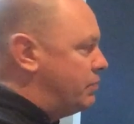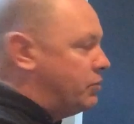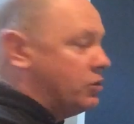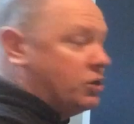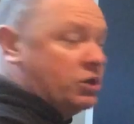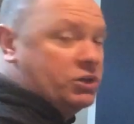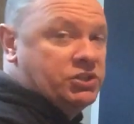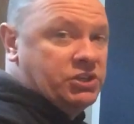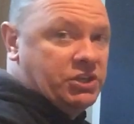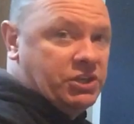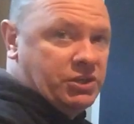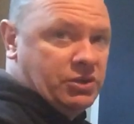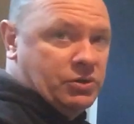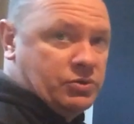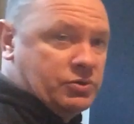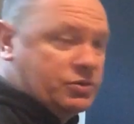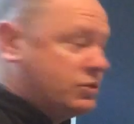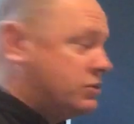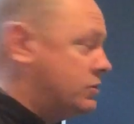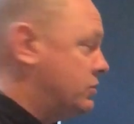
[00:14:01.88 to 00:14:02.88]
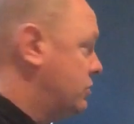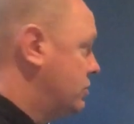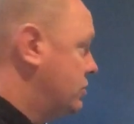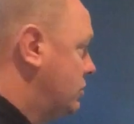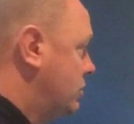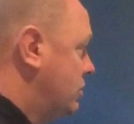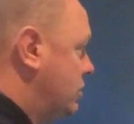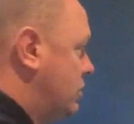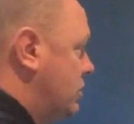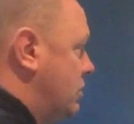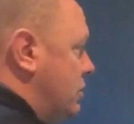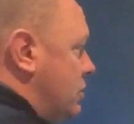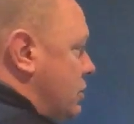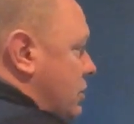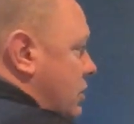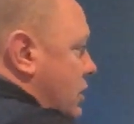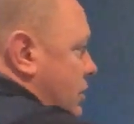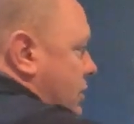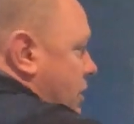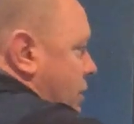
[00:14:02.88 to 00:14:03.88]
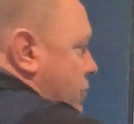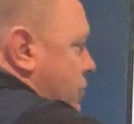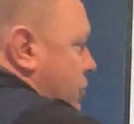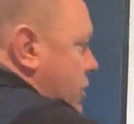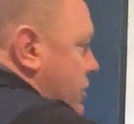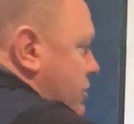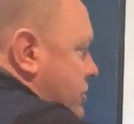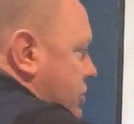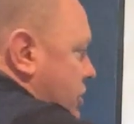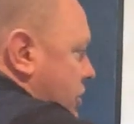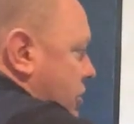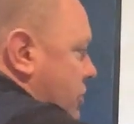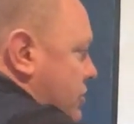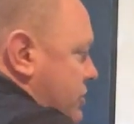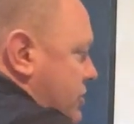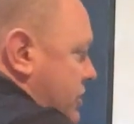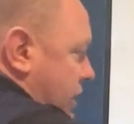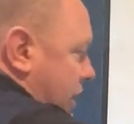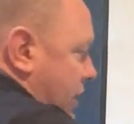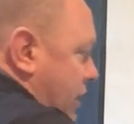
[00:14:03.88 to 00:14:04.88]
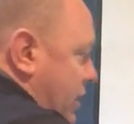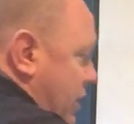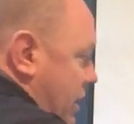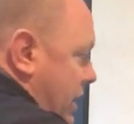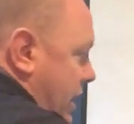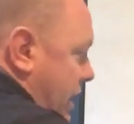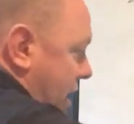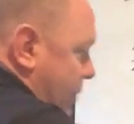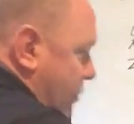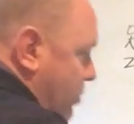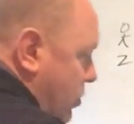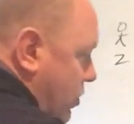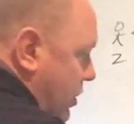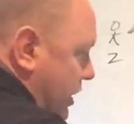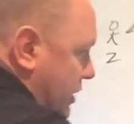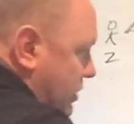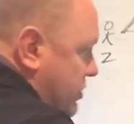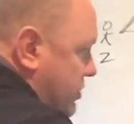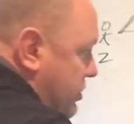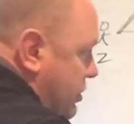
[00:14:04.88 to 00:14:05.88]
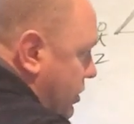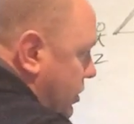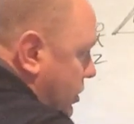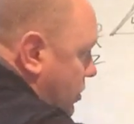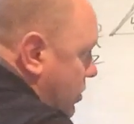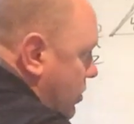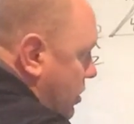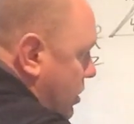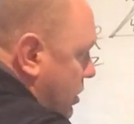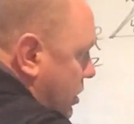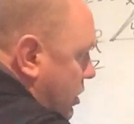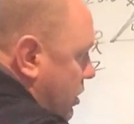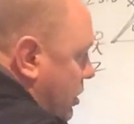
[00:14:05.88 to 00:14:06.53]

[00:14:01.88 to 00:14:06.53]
to put it to use. I'm going to put it to use here, and I'm going to